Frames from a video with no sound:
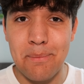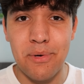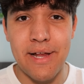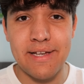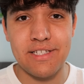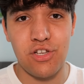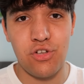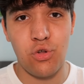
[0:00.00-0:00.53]

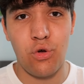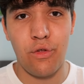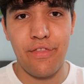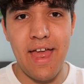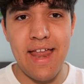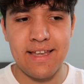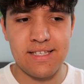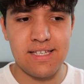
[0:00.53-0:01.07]
Preston
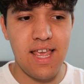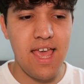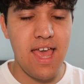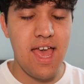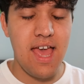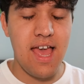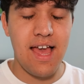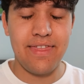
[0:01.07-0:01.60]
North End's,
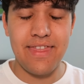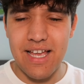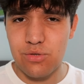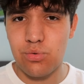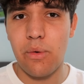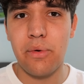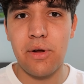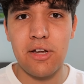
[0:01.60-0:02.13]
and
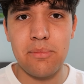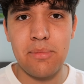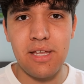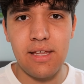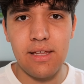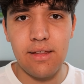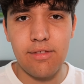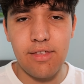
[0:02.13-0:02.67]
that's what we're going to
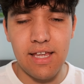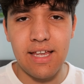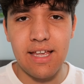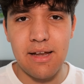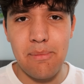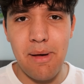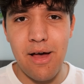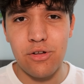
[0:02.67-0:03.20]
be
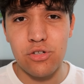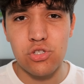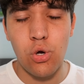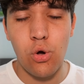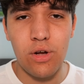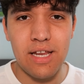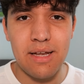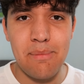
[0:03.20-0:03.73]
thinking about and
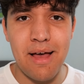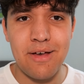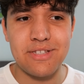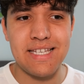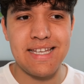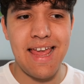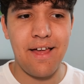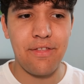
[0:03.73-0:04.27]
talking about
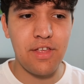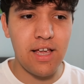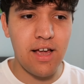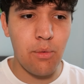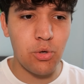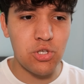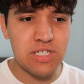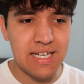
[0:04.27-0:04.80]
today. I think
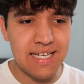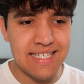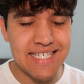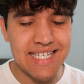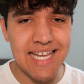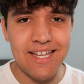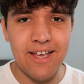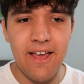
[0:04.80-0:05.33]
I want to
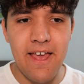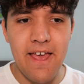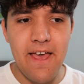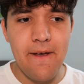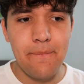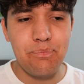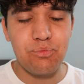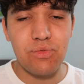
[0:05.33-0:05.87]
consider
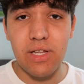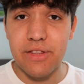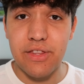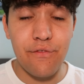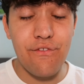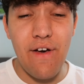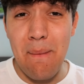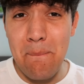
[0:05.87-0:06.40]

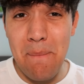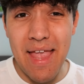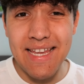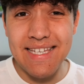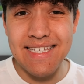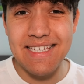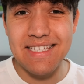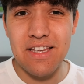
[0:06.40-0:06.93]
the fan
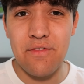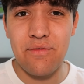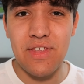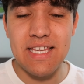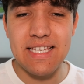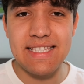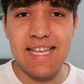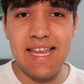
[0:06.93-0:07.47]
bases of
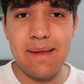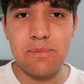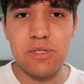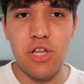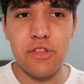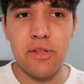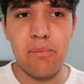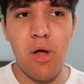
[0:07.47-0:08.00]
these teams
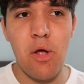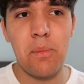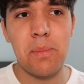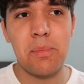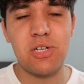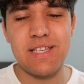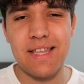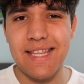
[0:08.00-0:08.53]
at the
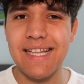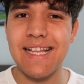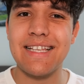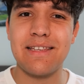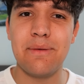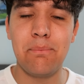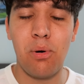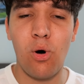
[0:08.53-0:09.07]
moment, because I think
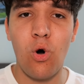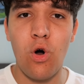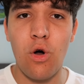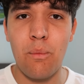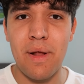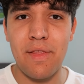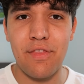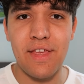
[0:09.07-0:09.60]
that's
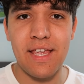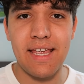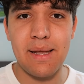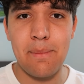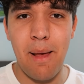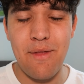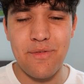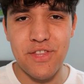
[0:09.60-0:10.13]
important when
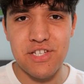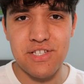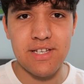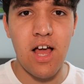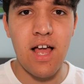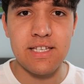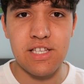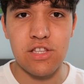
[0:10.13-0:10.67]
thinking about the
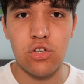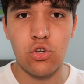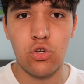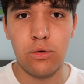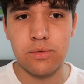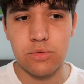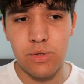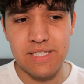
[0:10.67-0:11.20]
size of the
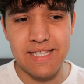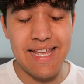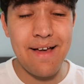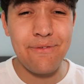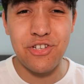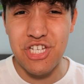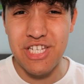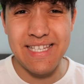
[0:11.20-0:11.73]
clubs. What's the
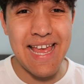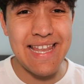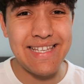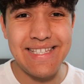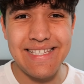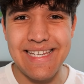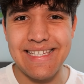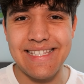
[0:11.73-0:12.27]
average
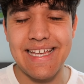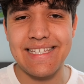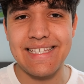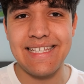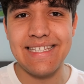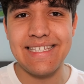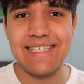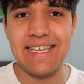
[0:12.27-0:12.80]
attendances that
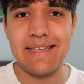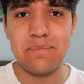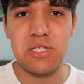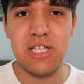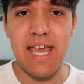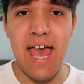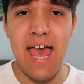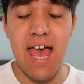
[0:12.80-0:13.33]
these
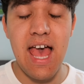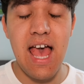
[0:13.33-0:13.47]
teams get?